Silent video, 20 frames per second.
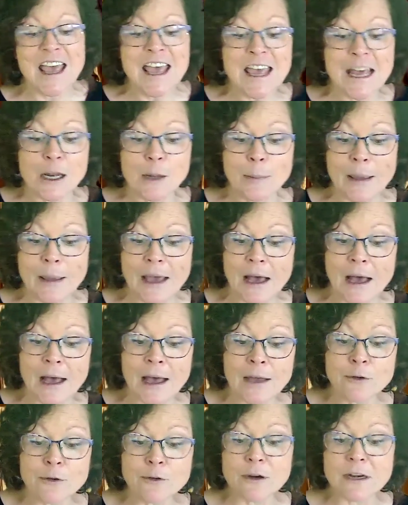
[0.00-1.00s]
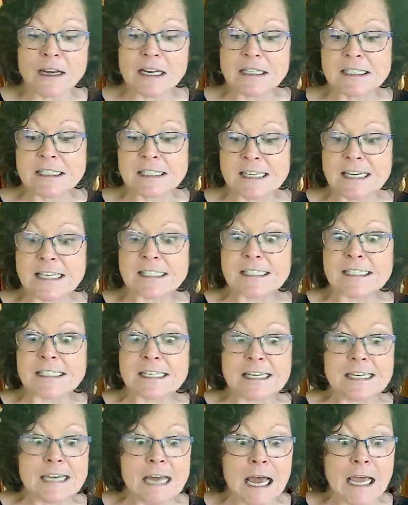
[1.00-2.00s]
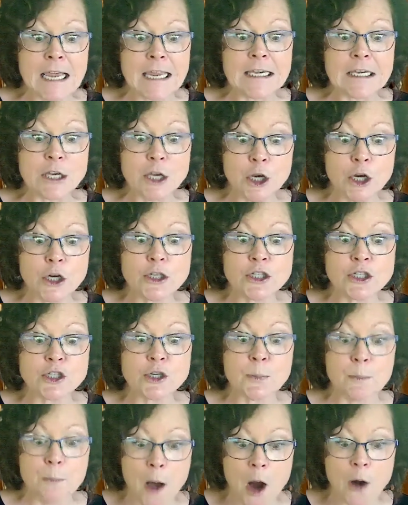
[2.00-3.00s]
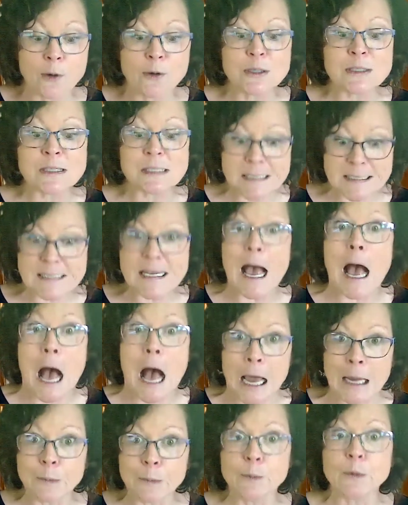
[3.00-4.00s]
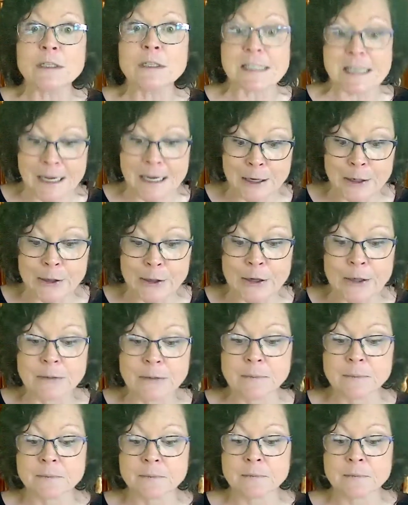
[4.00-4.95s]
it'll be 169 years tomorrow since I was here.